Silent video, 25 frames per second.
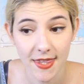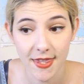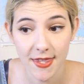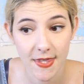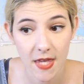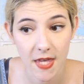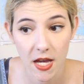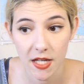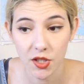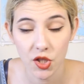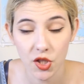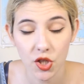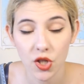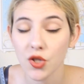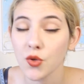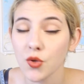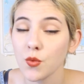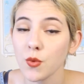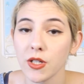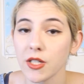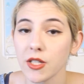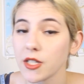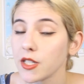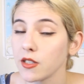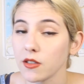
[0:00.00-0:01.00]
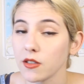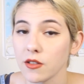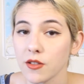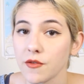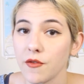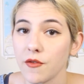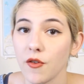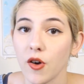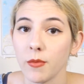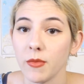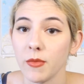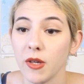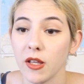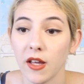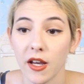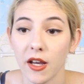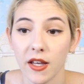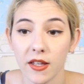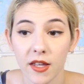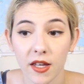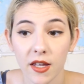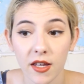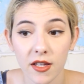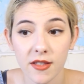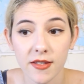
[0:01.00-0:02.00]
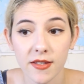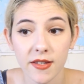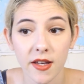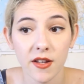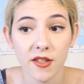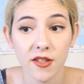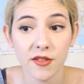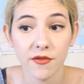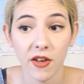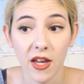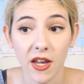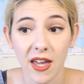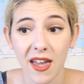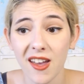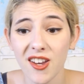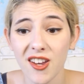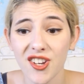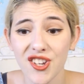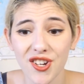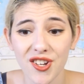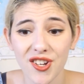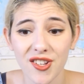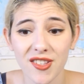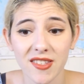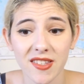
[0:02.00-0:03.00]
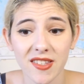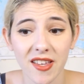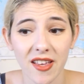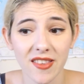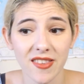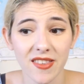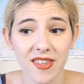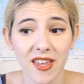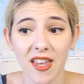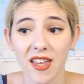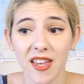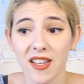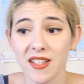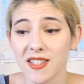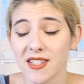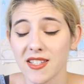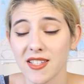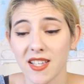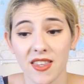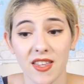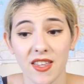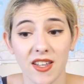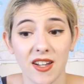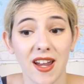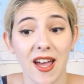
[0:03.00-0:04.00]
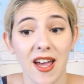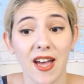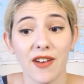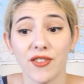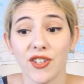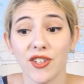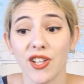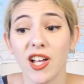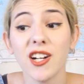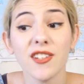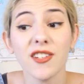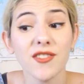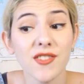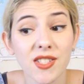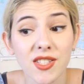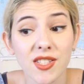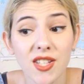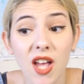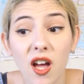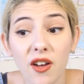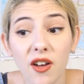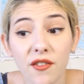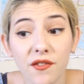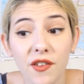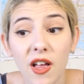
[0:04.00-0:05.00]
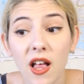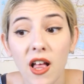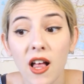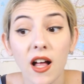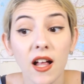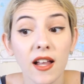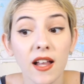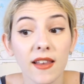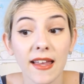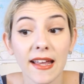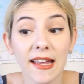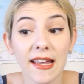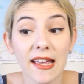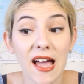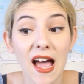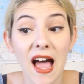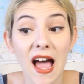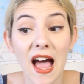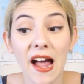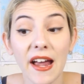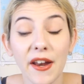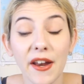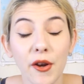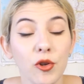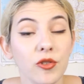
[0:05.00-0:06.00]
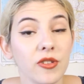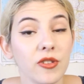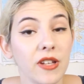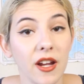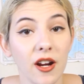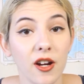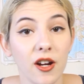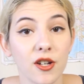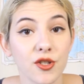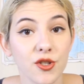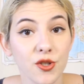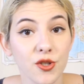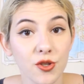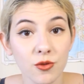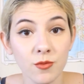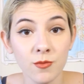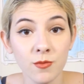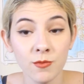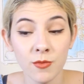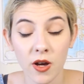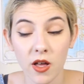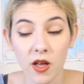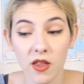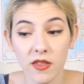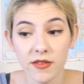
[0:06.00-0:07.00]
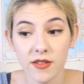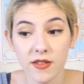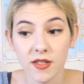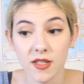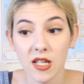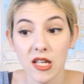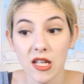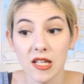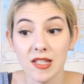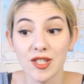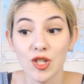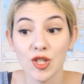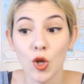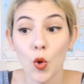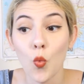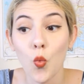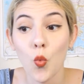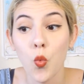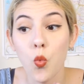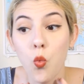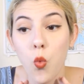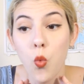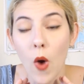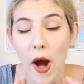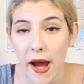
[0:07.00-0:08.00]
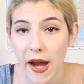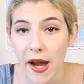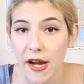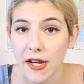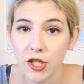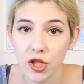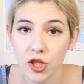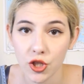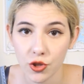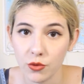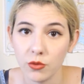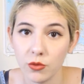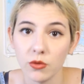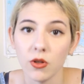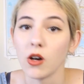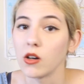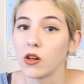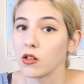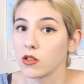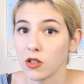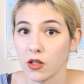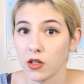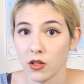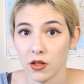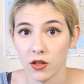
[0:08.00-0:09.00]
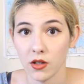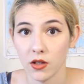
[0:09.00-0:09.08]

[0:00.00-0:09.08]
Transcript: That's just ridiculous for me. Like, they can say it's vacations, that they can say that I have a lot of stuff. Like, I don't care. 2 months, it's way too long.